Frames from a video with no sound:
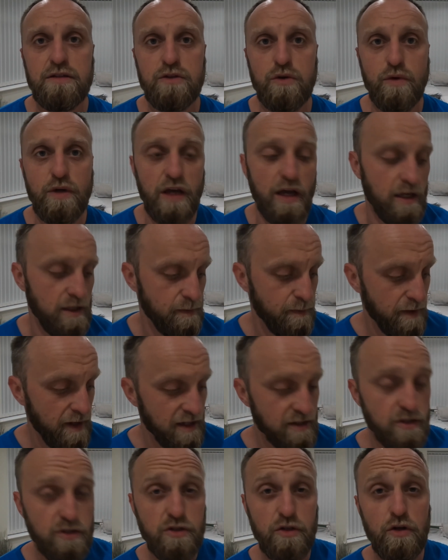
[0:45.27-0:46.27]
So yeah, it's
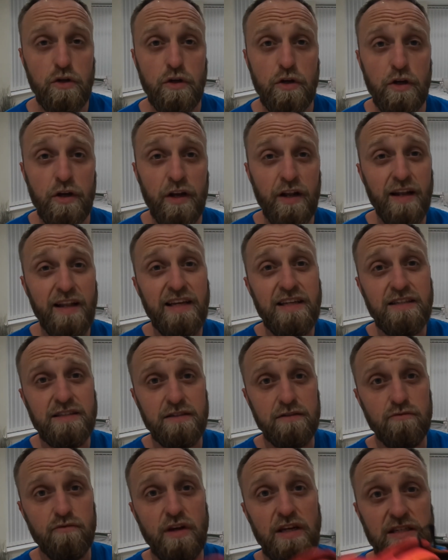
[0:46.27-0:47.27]
classed as an
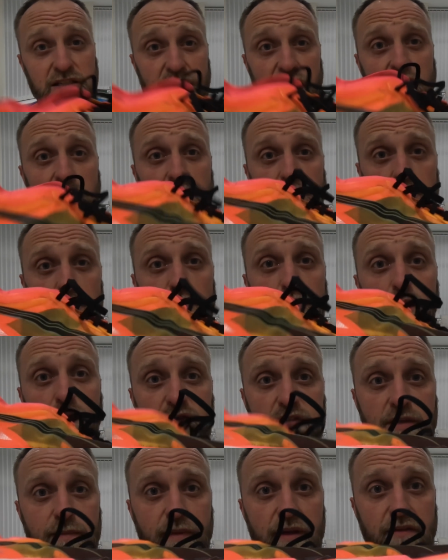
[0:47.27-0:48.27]
elite race day shoe,
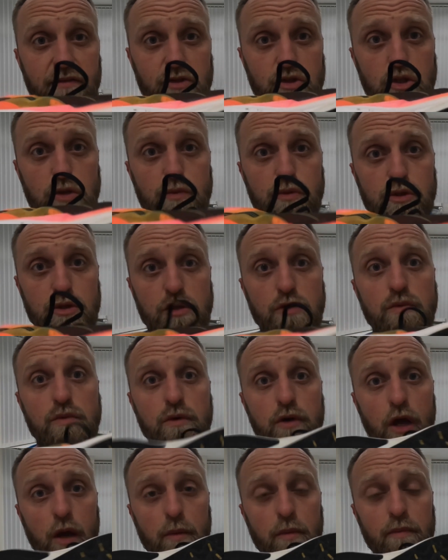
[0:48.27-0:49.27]
obviously a bit of a super shoe,
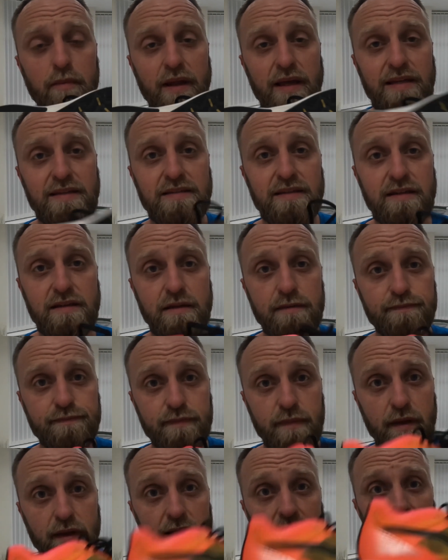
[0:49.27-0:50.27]
carbon plated,
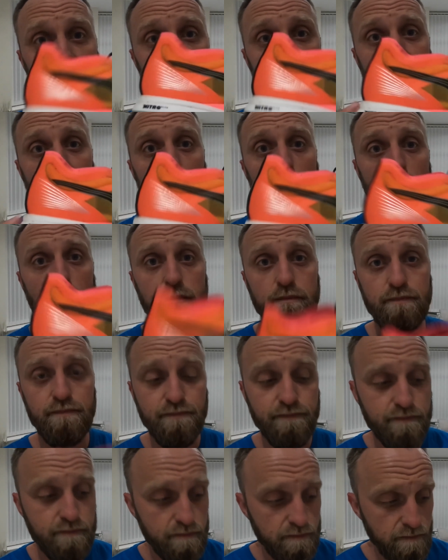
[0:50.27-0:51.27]
elite foam,
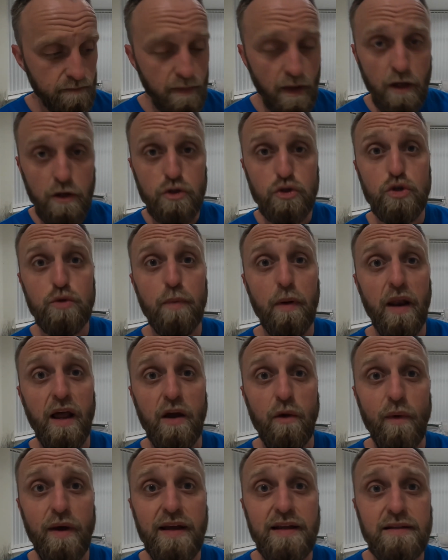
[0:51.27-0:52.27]
super
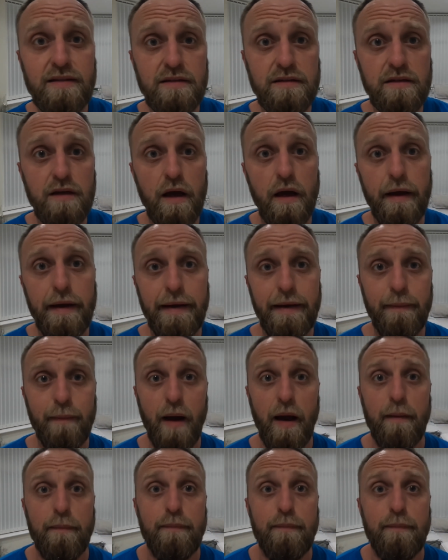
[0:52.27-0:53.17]
lightweight. I